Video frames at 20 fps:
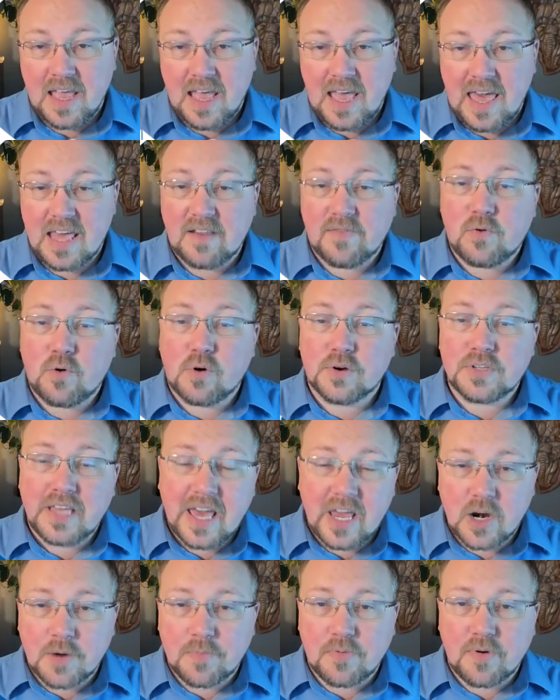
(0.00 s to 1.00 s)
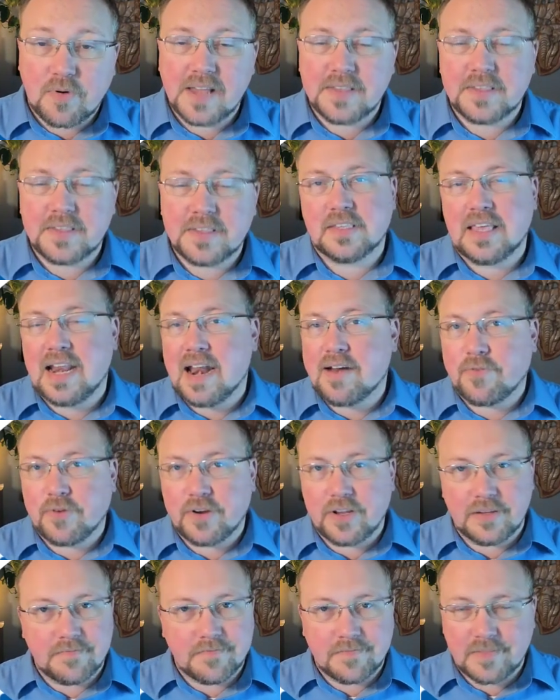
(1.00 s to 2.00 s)
And of course, enterprise and
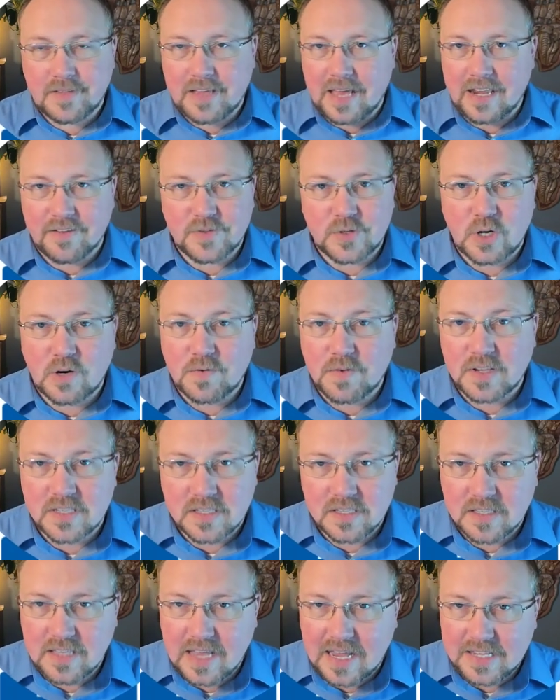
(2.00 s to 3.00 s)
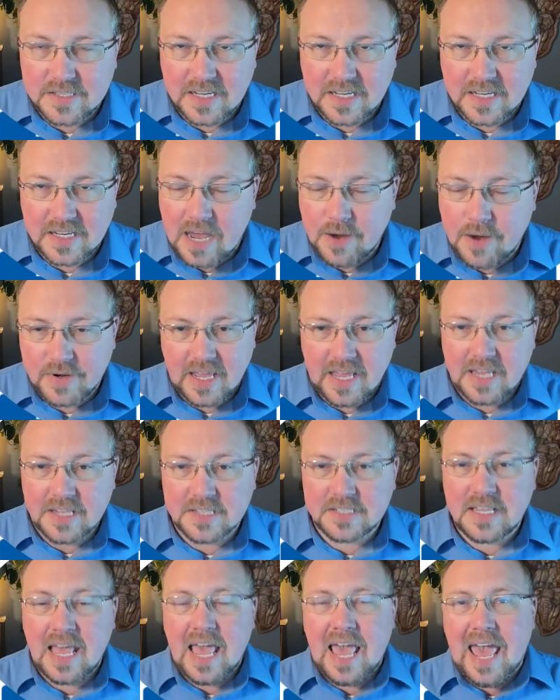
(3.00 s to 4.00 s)
every kind of service I see
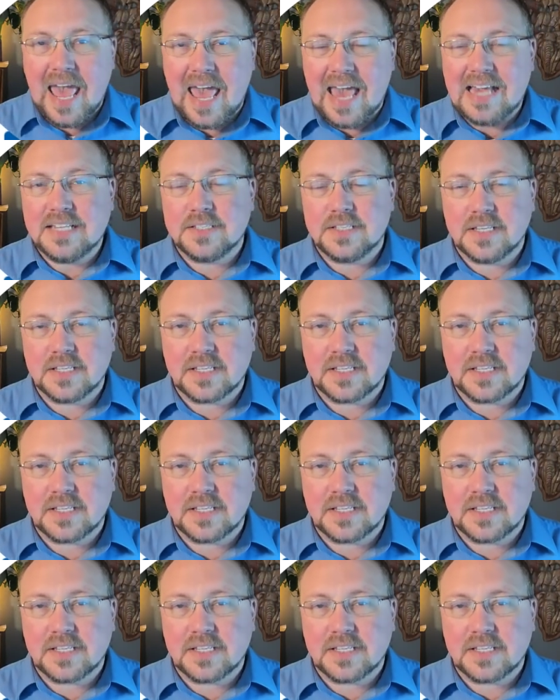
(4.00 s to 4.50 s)
nowadays has this